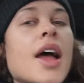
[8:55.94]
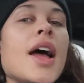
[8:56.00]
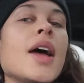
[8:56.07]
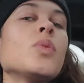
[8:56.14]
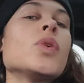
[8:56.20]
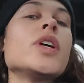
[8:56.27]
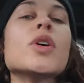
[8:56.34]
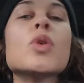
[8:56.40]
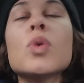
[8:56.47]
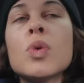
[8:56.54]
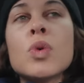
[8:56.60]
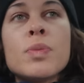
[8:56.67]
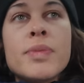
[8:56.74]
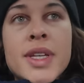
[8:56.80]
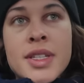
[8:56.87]
And we
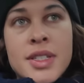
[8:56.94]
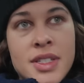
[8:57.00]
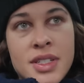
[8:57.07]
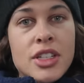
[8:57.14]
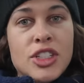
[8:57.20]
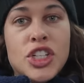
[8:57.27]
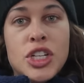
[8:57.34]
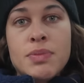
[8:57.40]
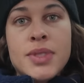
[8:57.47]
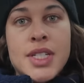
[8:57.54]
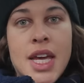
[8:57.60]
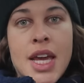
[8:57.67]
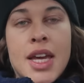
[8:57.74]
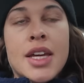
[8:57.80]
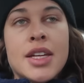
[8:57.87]
all miss gym
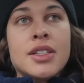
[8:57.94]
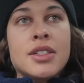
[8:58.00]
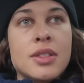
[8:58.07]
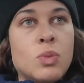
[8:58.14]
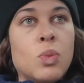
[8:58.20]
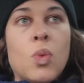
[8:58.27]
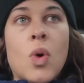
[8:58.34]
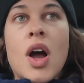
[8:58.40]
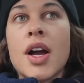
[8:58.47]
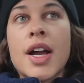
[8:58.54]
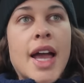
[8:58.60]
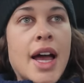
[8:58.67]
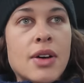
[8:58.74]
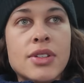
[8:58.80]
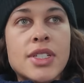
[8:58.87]
days,
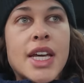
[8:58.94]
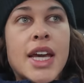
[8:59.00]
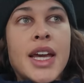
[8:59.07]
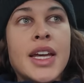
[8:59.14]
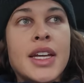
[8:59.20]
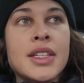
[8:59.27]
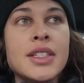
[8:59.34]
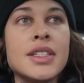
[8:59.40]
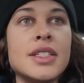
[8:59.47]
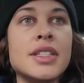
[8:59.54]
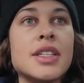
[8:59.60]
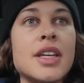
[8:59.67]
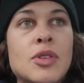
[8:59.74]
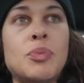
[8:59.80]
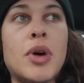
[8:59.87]
workout
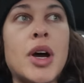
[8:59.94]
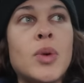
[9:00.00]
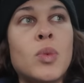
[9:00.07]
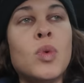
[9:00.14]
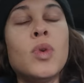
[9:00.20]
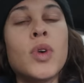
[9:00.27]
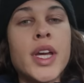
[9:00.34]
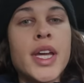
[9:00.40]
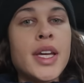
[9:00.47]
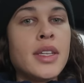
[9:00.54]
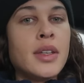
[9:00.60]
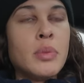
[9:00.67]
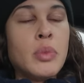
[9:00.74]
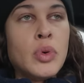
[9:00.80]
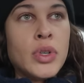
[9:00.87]
days. And by walking
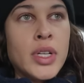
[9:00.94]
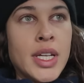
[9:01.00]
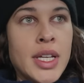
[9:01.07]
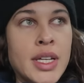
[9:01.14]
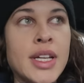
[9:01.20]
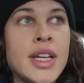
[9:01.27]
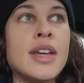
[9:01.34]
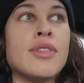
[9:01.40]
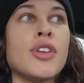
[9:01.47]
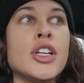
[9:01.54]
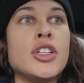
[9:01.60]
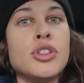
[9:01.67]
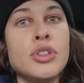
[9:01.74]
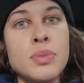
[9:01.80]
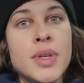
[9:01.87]
in the morning, if
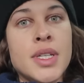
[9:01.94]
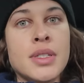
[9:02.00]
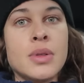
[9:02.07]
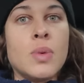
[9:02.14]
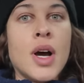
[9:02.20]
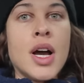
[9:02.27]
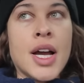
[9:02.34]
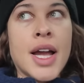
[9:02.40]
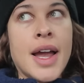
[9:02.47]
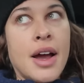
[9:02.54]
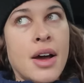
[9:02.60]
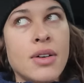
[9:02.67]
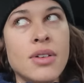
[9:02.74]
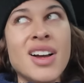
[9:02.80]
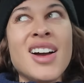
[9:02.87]
I do miss a
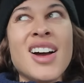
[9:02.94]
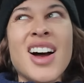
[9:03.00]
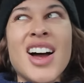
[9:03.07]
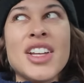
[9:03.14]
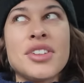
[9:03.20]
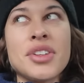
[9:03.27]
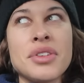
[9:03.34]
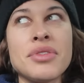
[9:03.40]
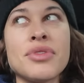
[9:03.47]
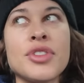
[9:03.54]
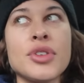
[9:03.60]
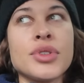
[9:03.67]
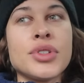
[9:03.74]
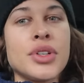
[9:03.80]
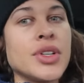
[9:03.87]
workout, I don't
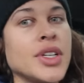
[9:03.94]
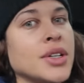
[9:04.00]
feel so